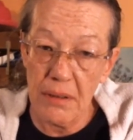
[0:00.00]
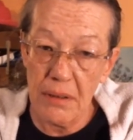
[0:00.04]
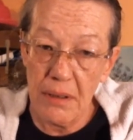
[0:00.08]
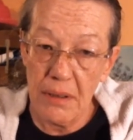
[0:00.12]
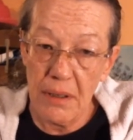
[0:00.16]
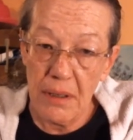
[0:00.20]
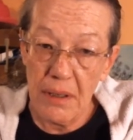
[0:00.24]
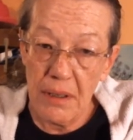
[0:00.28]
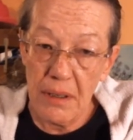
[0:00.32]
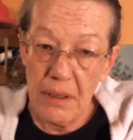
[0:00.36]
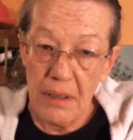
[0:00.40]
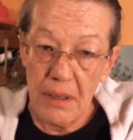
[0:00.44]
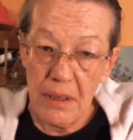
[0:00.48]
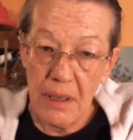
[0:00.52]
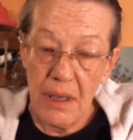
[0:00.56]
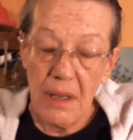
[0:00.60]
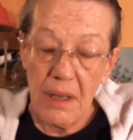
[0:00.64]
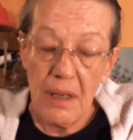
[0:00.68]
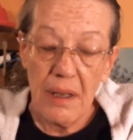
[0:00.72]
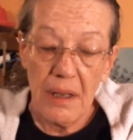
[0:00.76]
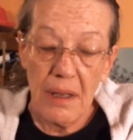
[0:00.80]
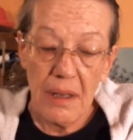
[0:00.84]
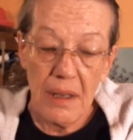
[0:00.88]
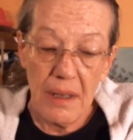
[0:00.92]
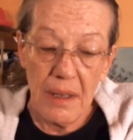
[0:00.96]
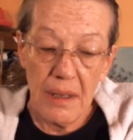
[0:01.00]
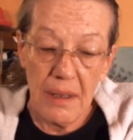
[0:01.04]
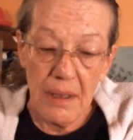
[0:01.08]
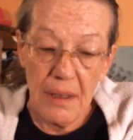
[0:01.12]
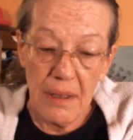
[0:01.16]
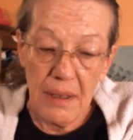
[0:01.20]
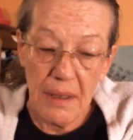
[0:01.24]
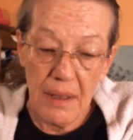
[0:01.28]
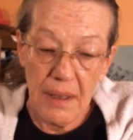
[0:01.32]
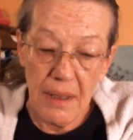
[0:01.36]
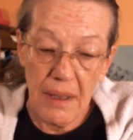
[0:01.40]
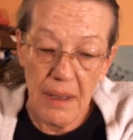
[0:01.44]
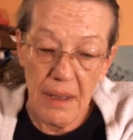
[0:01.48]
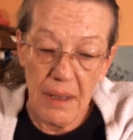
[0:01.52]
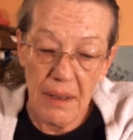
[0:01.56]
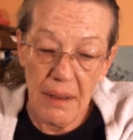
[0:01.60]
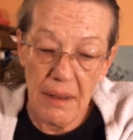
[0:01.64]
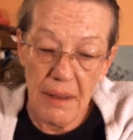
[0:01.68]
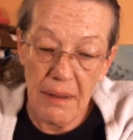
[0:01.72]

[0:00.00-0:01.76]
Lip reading: Nothing is said.